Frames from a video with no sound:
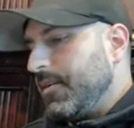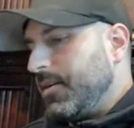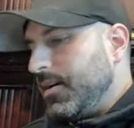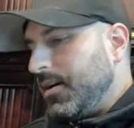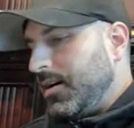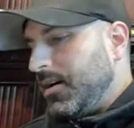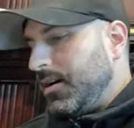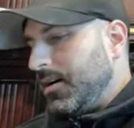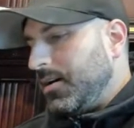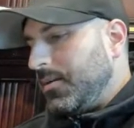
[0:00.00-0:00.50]

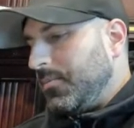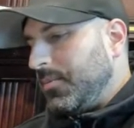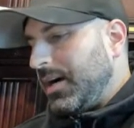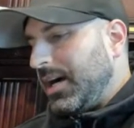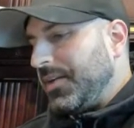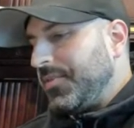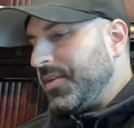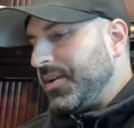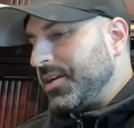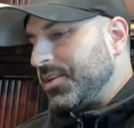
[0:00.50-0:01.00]

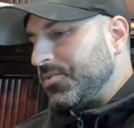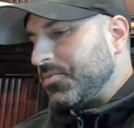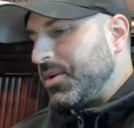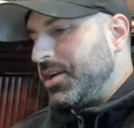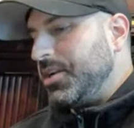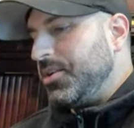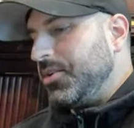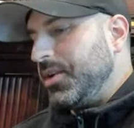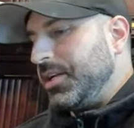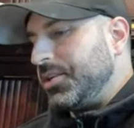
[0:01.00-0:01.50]
I think it's
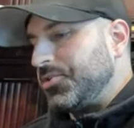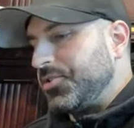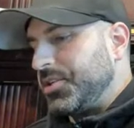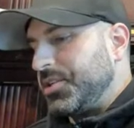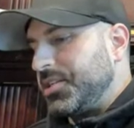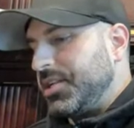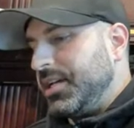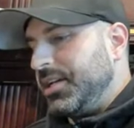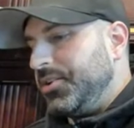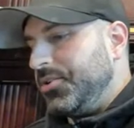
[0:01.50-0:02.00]
renewed
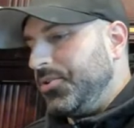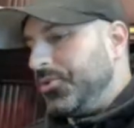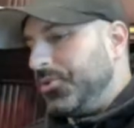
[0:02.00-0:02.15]
interest in